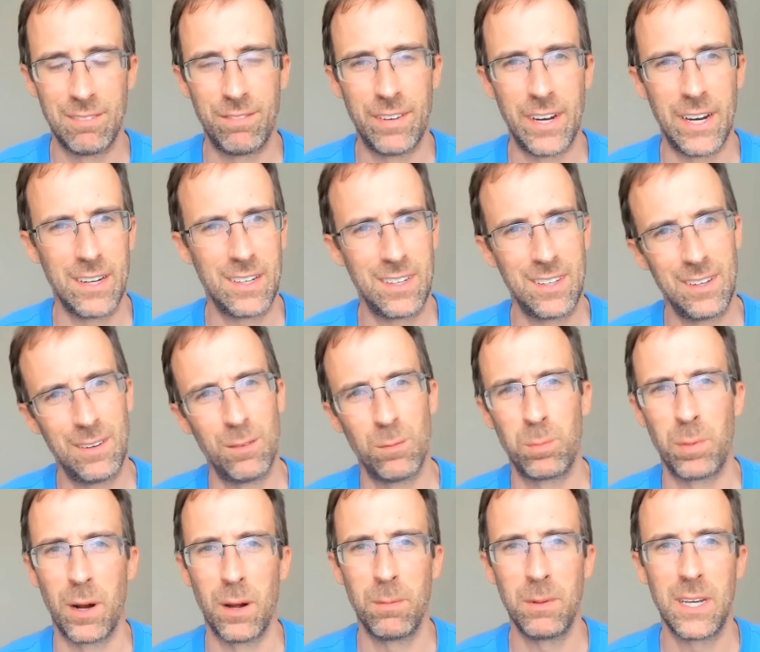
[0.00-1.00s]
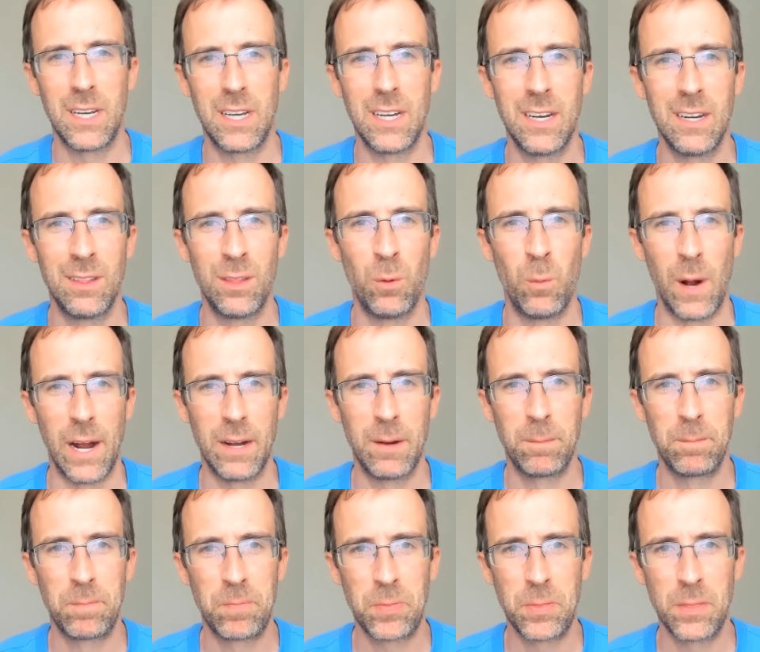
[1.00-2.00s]
In fact, probably get in the way.
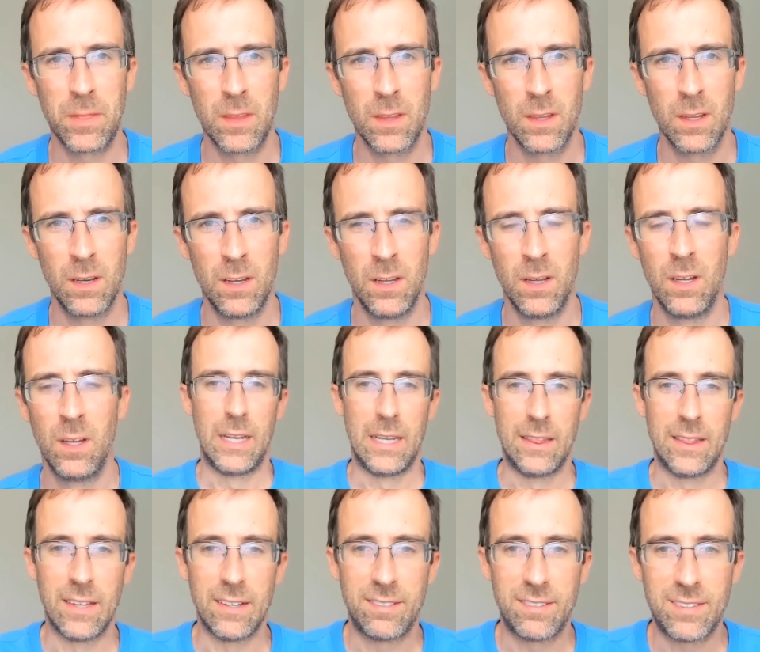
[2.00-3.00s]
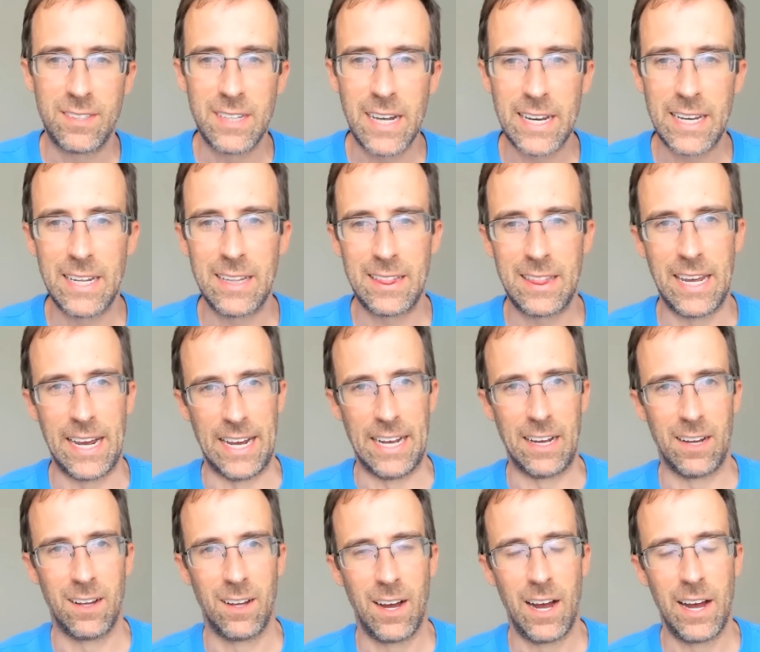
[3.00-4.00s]
The second thing
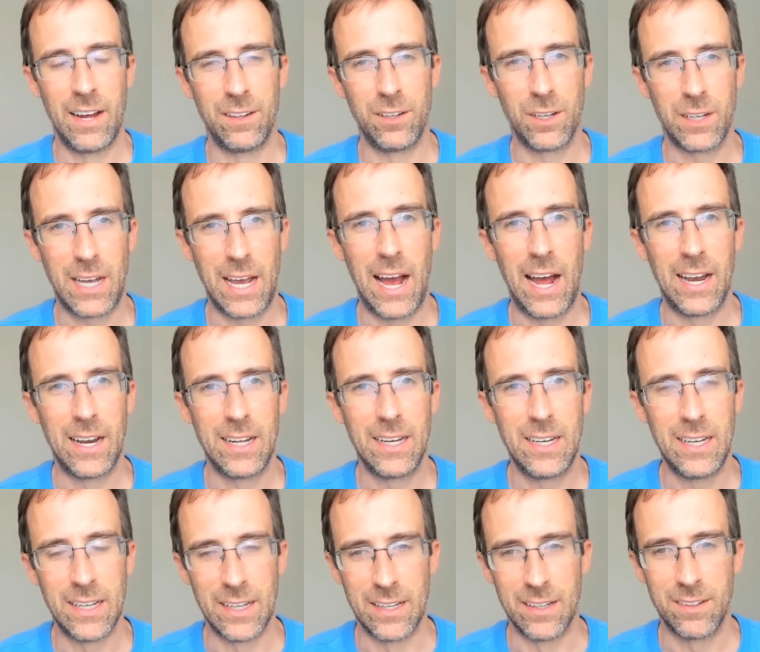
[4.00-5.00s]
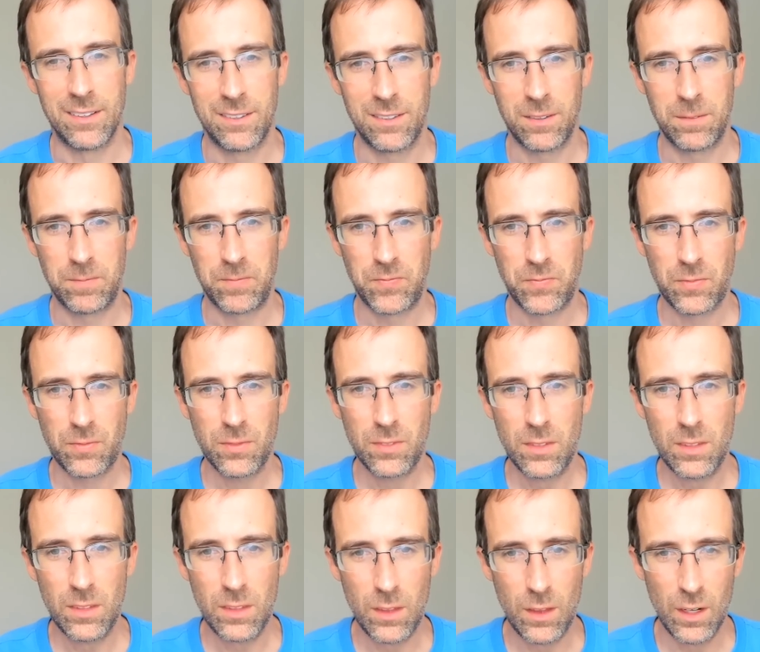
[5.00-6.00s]
I look at is
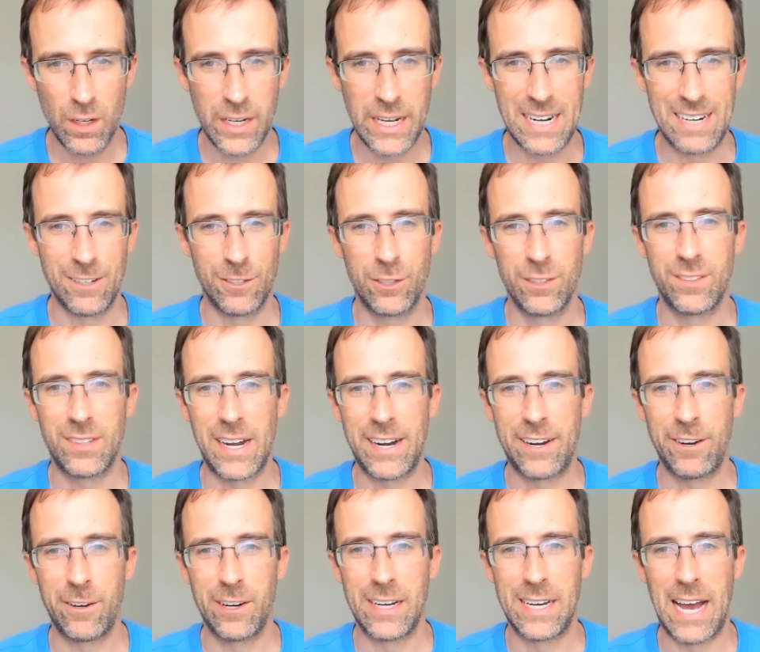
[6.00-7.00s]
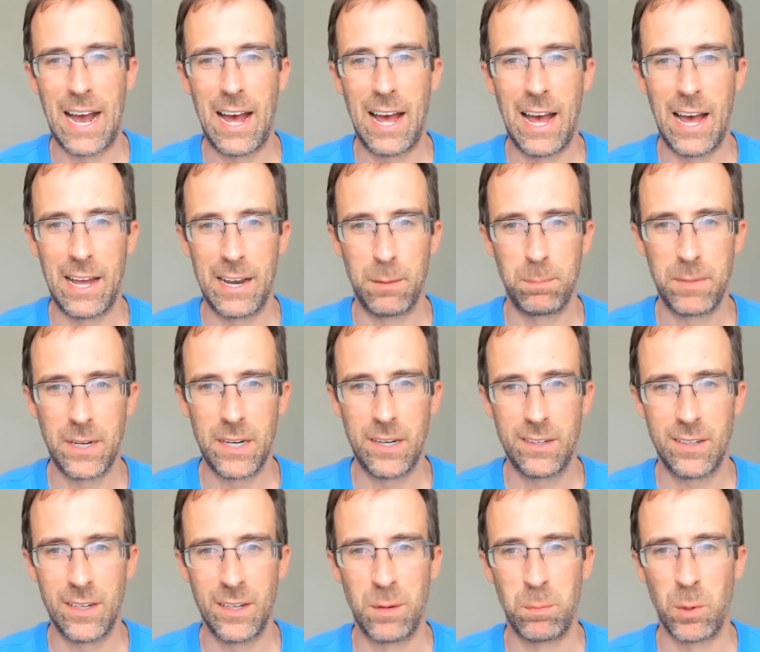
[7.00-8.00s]
okay, our desire to that
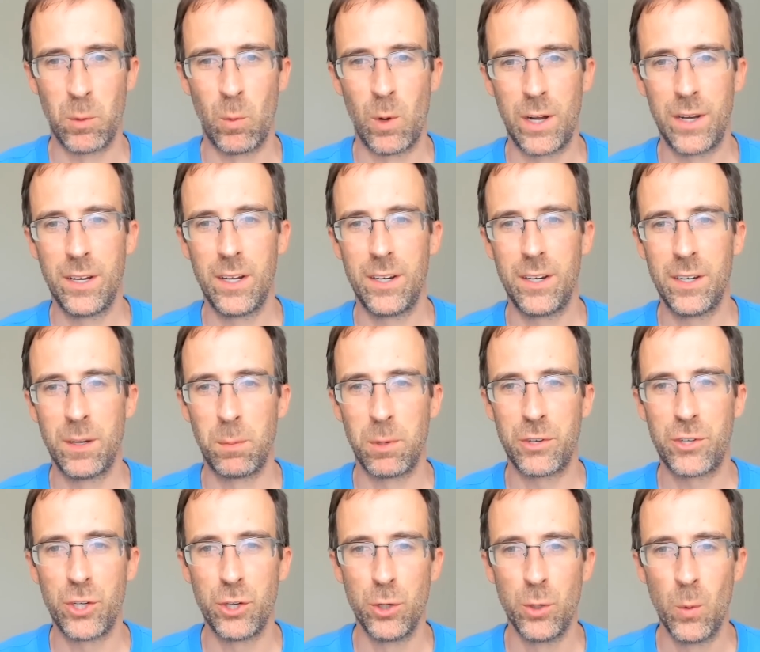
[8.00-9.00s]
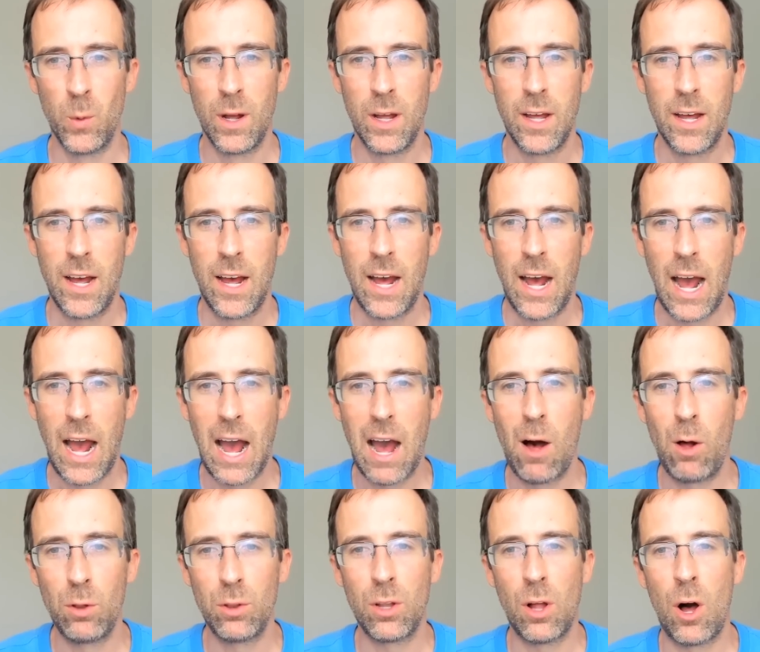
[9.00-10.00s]
adaptation, number one. Number two,
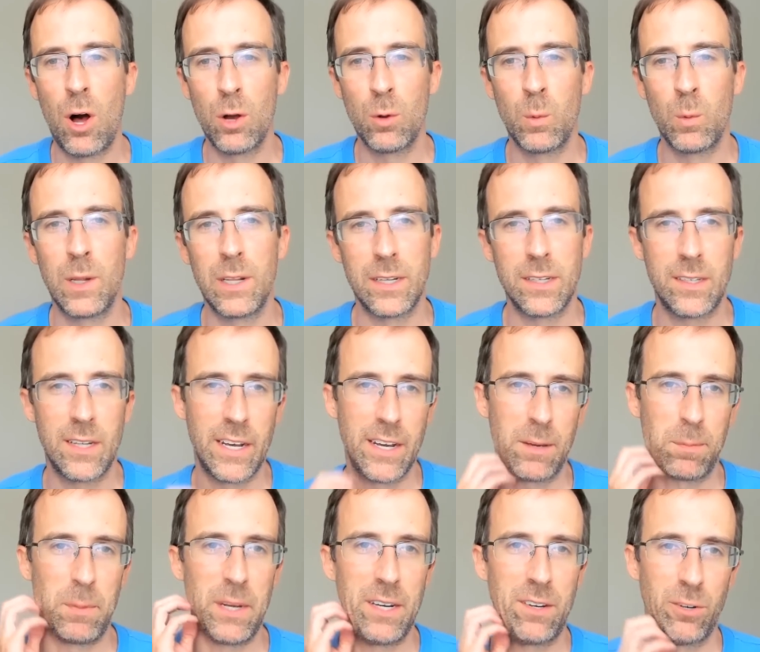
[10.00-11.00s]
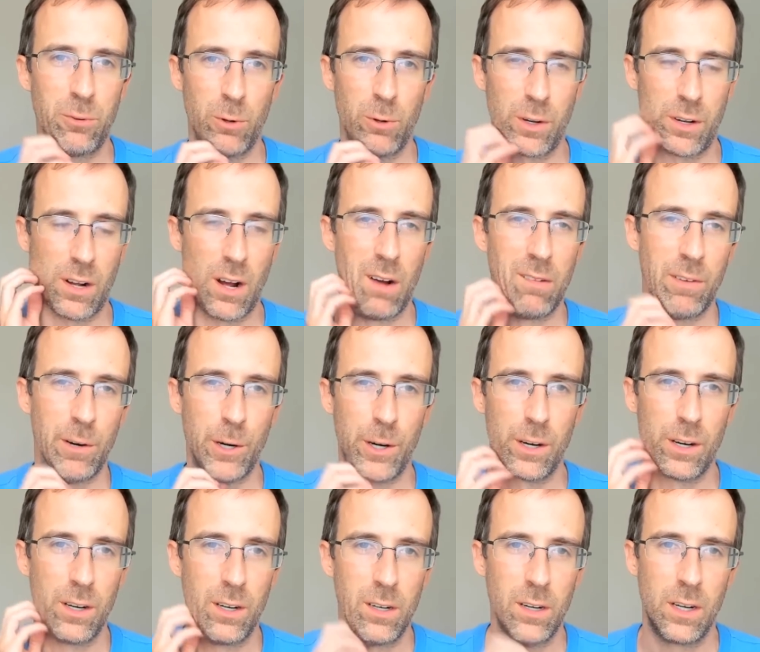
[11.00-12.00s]
how long will it take me to recover